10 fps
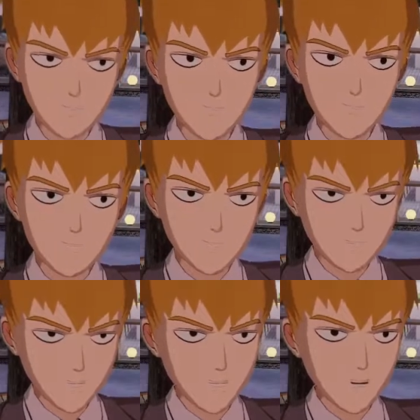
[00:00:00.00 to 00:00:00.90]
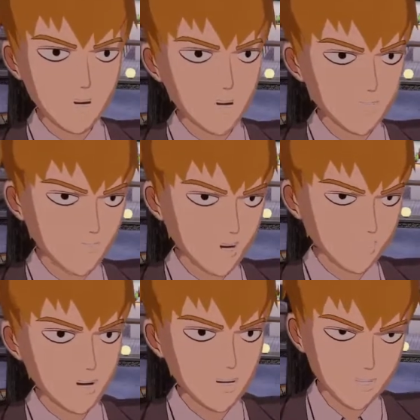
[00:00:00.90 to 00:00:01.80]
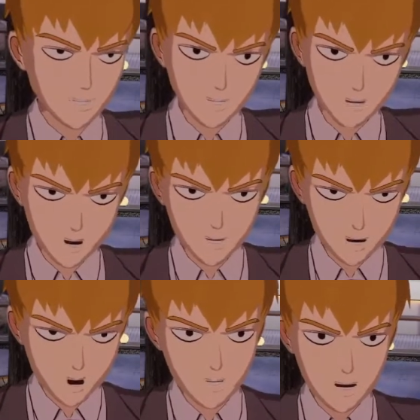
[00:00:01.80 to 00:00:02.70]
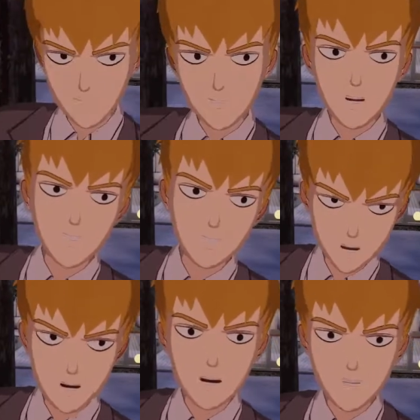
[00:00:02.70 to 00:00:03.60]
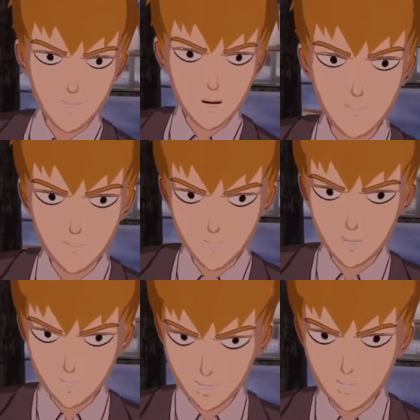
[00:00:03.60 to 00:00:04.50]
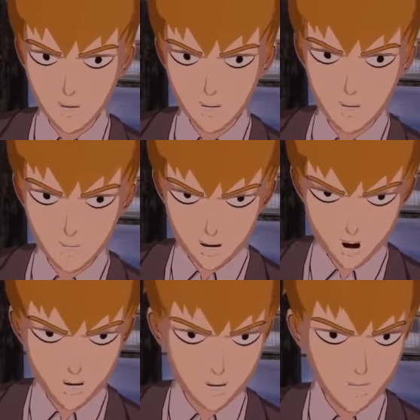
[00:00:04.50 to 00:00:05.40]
the share of the company that you want to go down at the current price because you think it's going to go down.